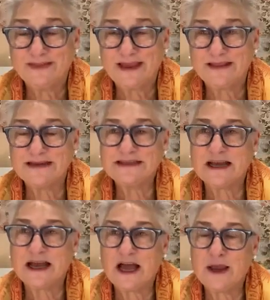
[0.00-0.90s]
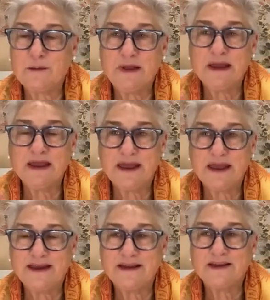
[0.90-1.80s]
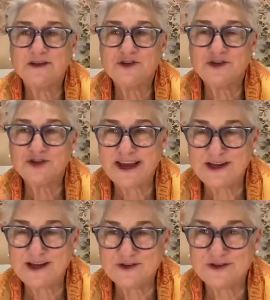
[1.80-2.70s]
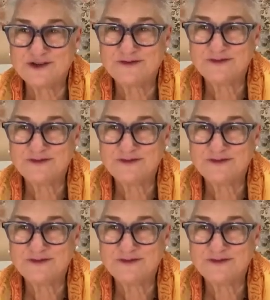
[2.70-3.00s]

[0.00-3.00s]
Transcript: and the time gate changed.